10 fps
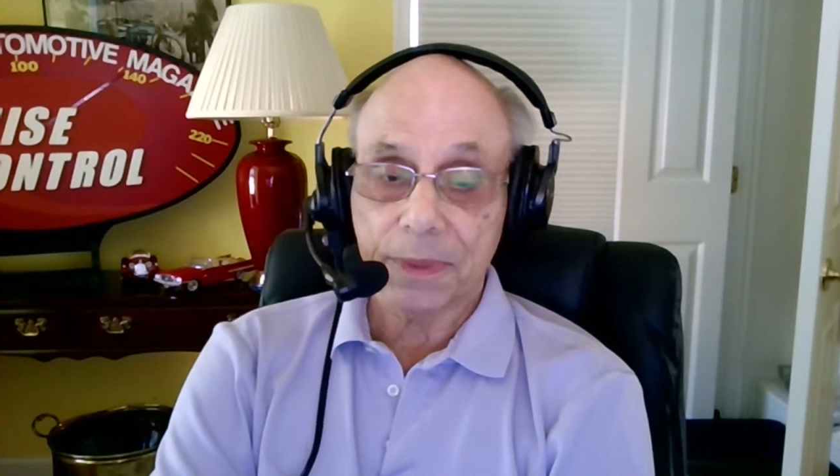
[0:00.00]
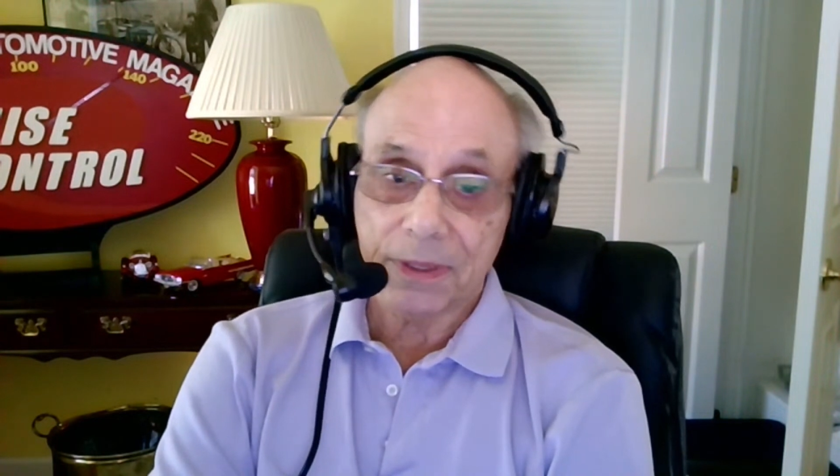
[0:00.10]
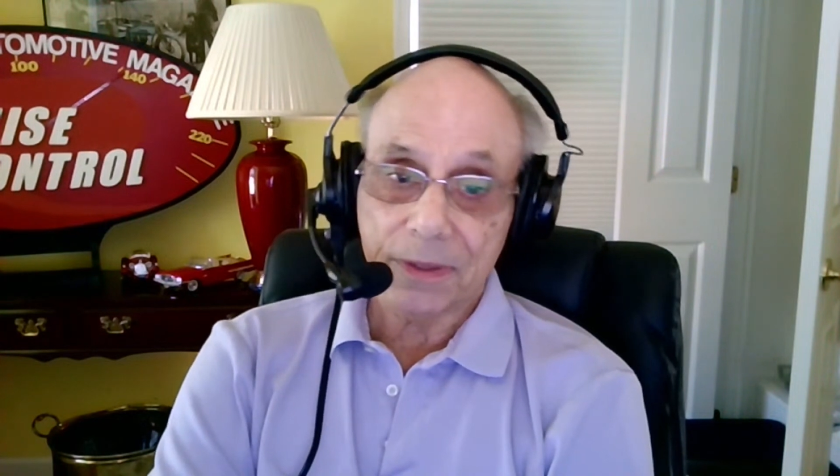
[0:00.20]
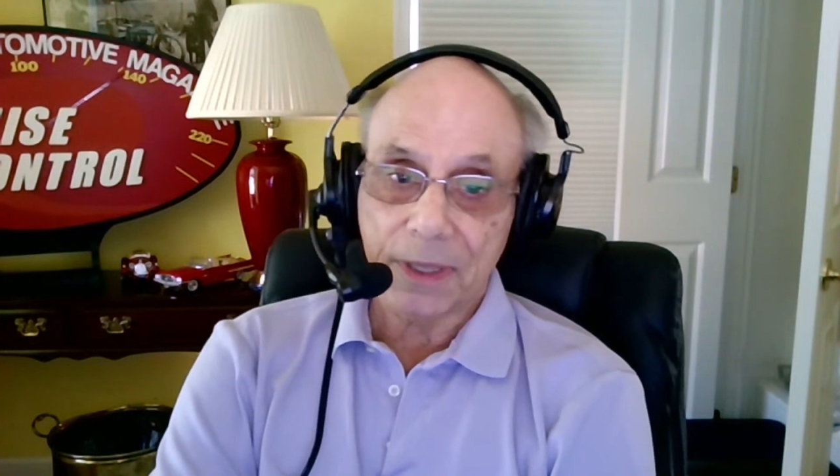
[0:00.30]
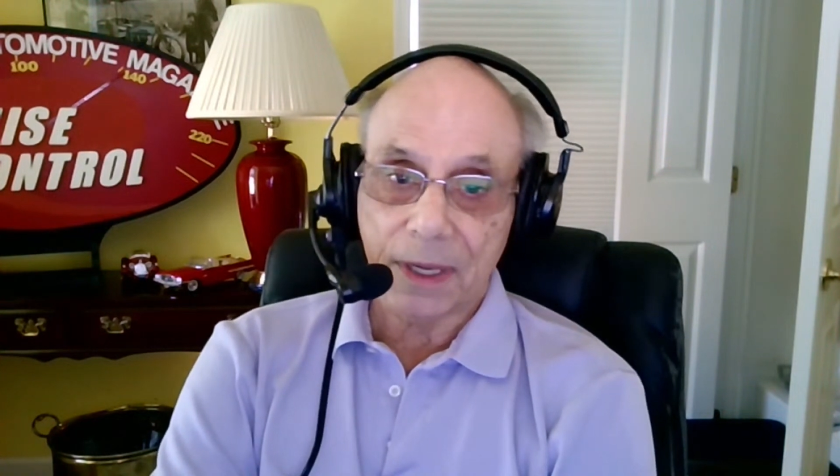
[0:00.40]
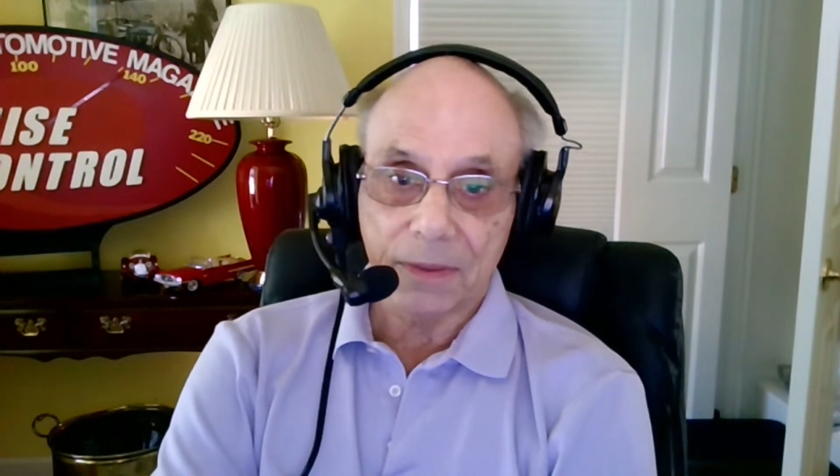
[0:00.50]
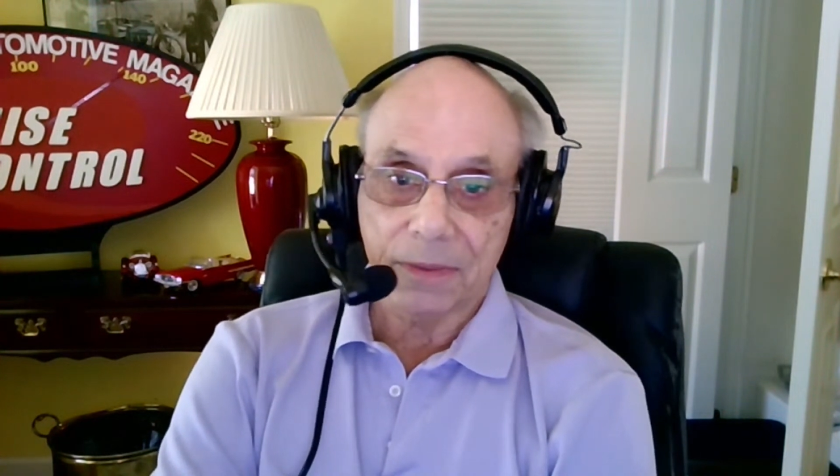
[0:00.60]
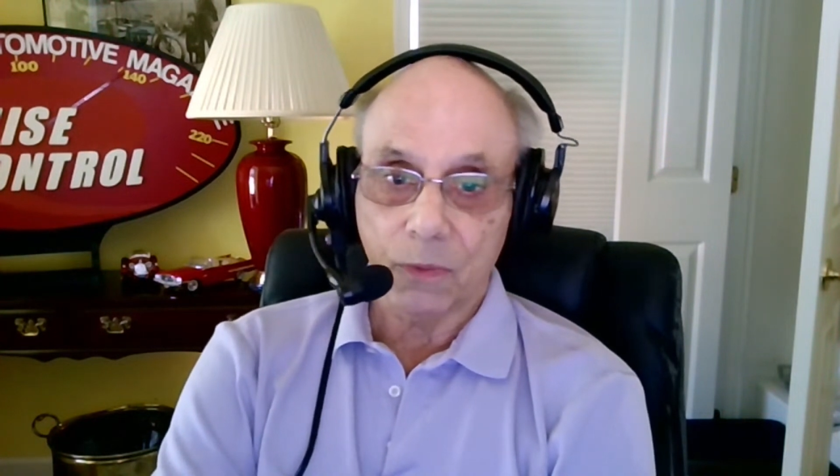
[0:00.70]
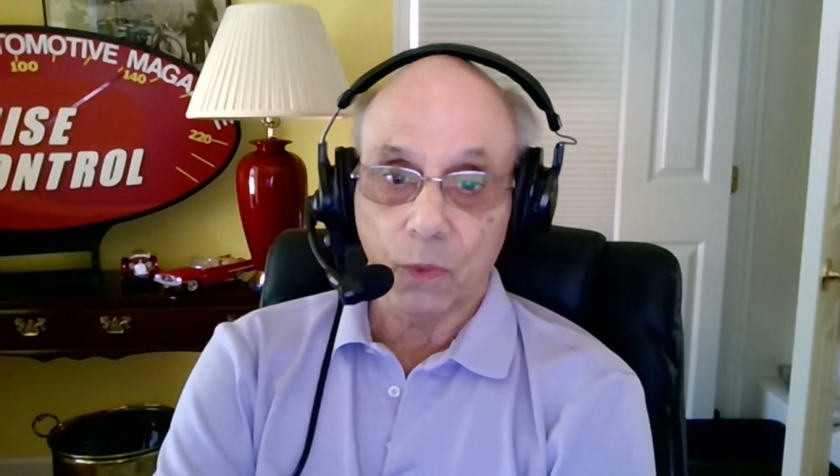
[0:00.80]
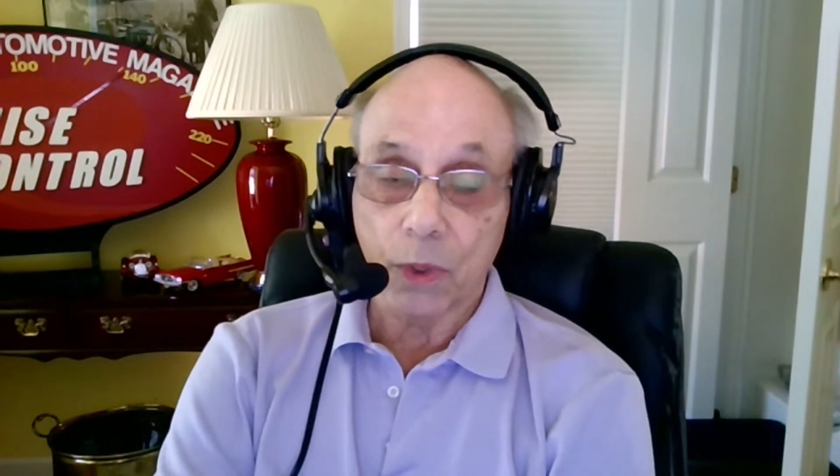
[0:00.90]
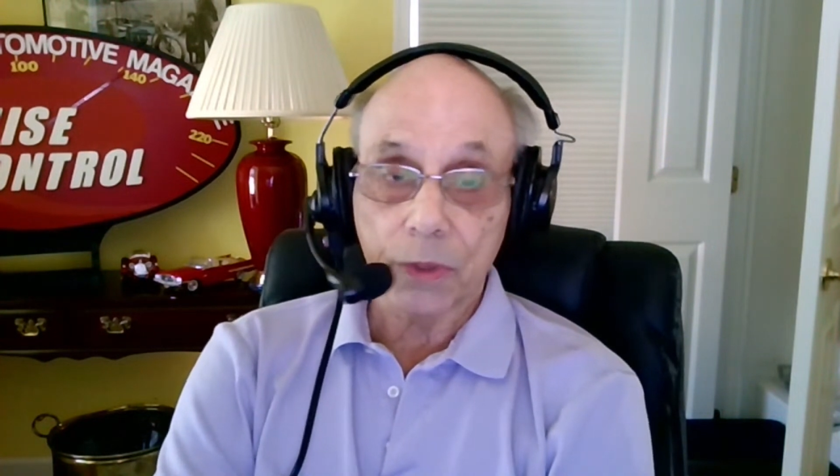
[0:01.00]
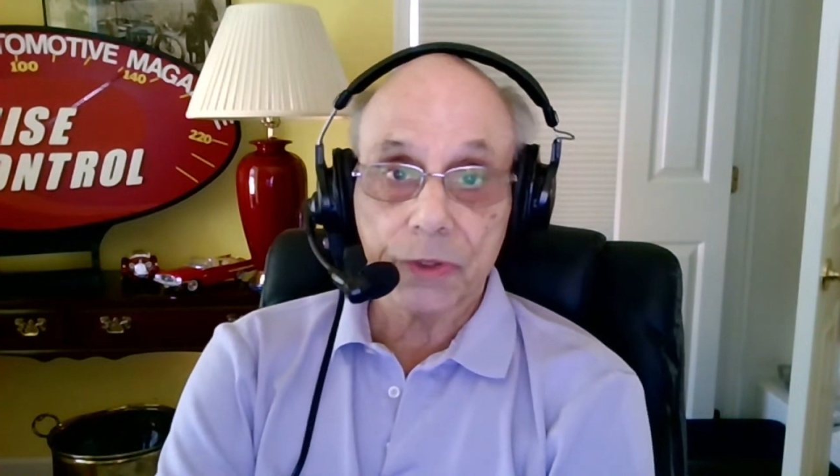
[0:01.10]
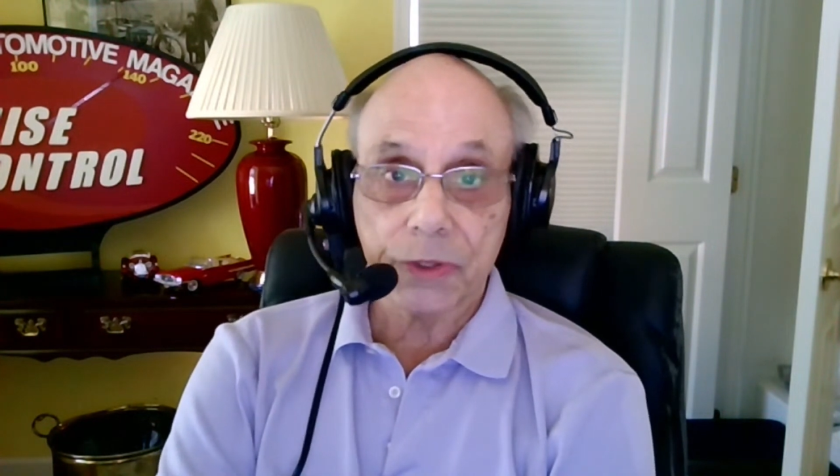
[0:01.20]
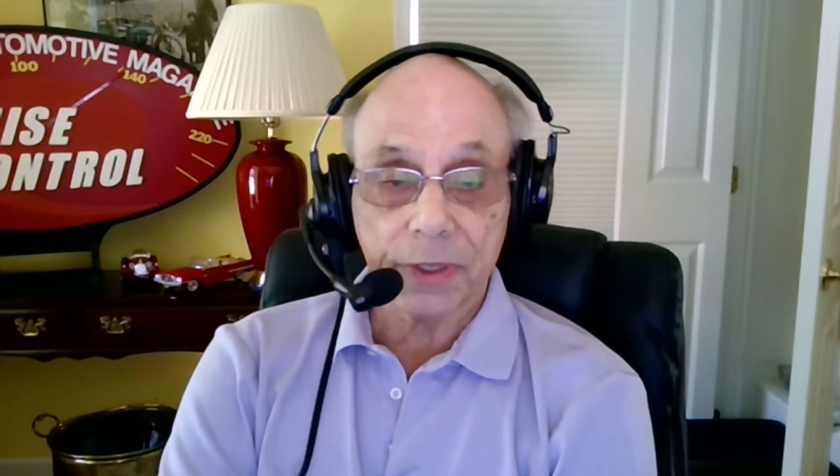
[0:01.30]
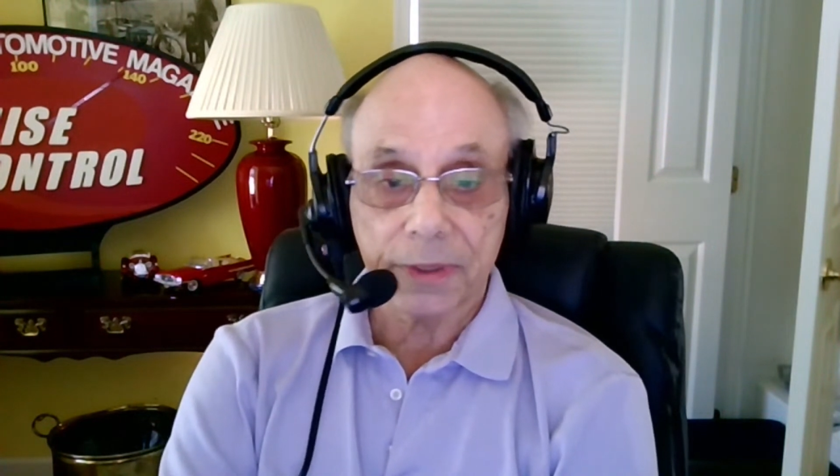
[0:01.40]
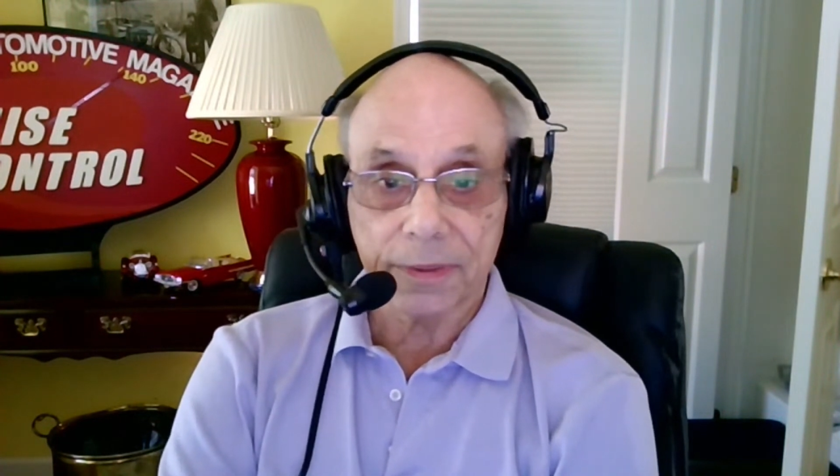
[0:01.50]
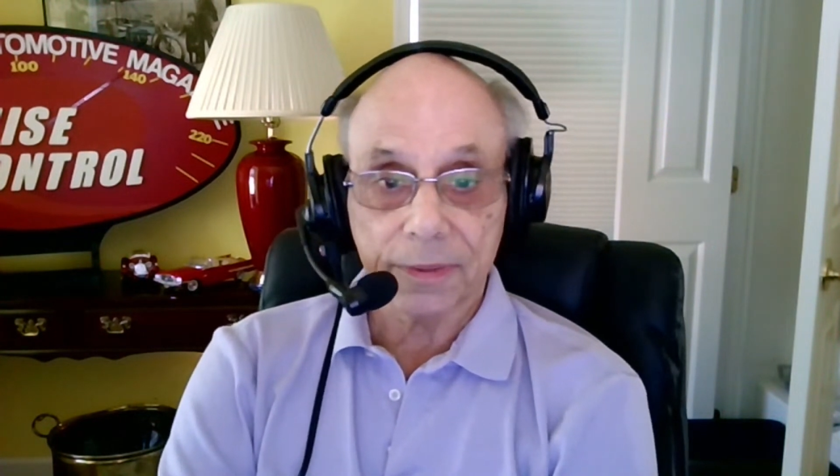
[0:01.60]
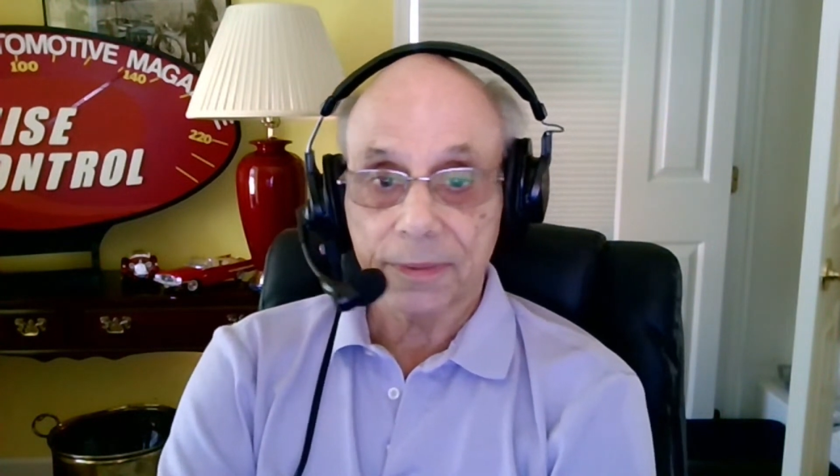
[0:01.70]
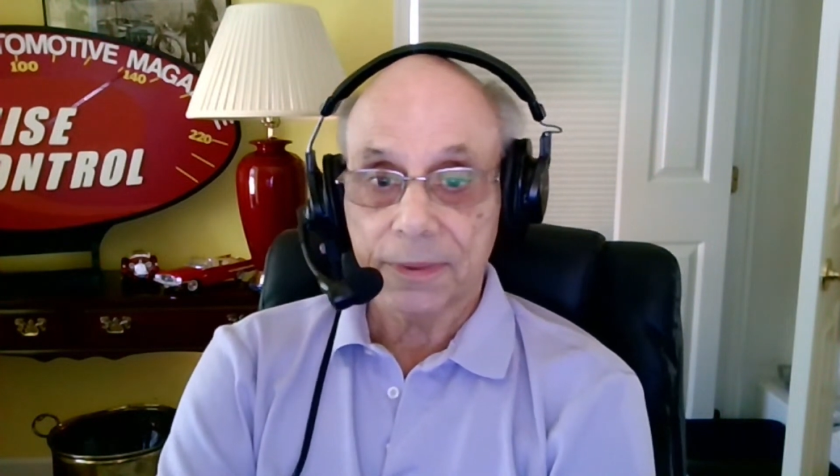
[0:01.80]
but they're not worse than